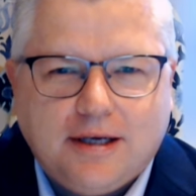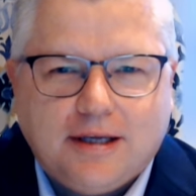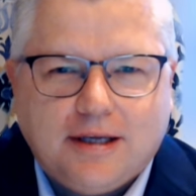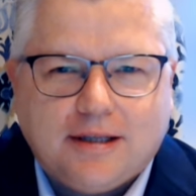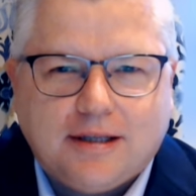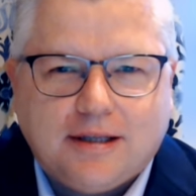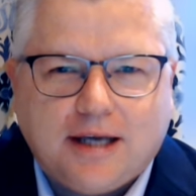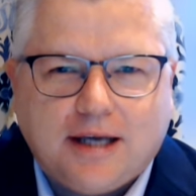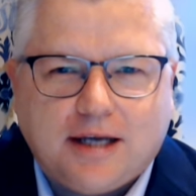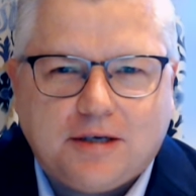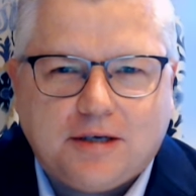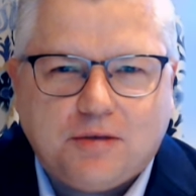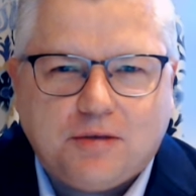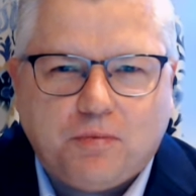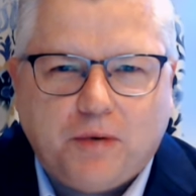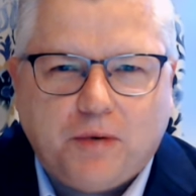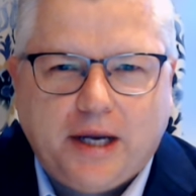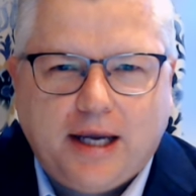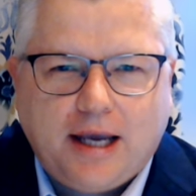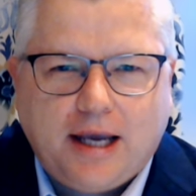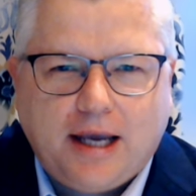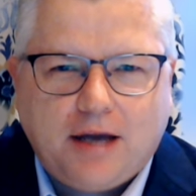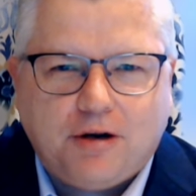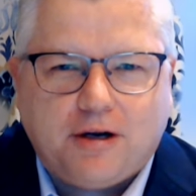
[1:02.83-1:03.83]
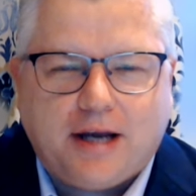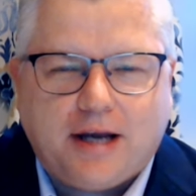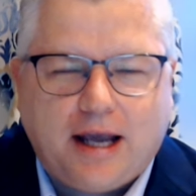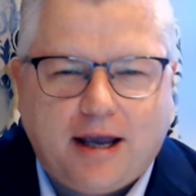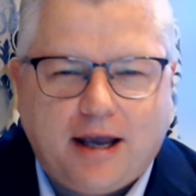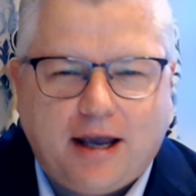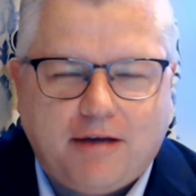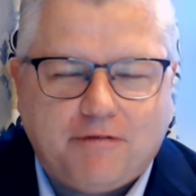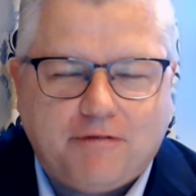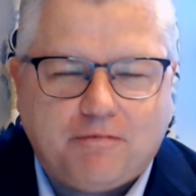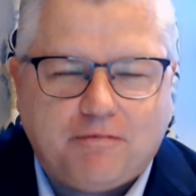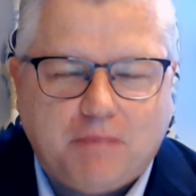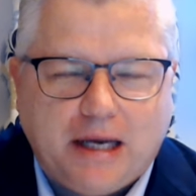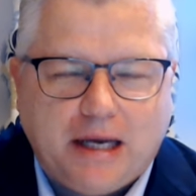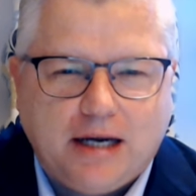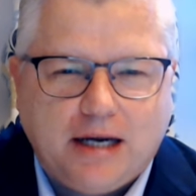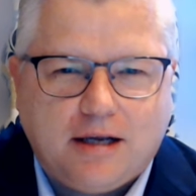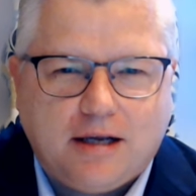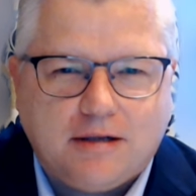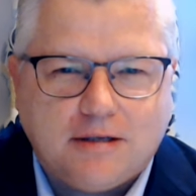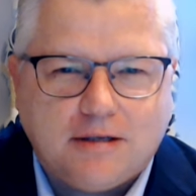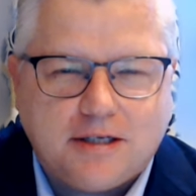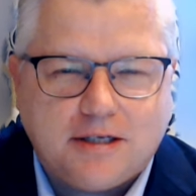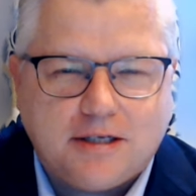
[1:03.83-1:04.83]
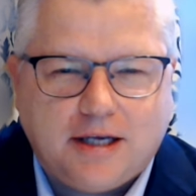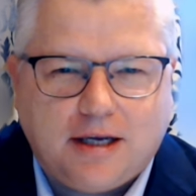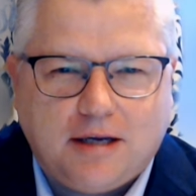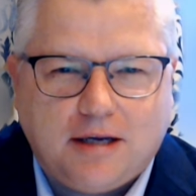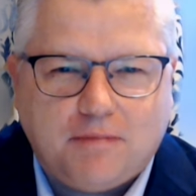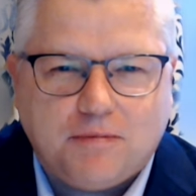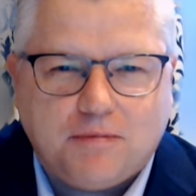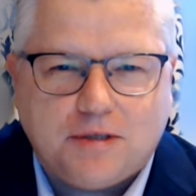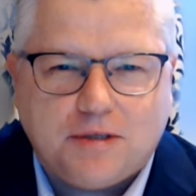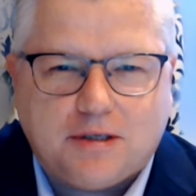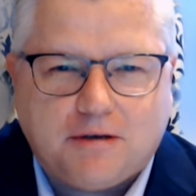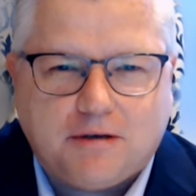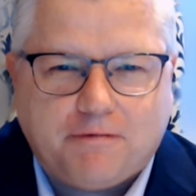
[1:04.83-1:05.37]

that we cannot have medical schemes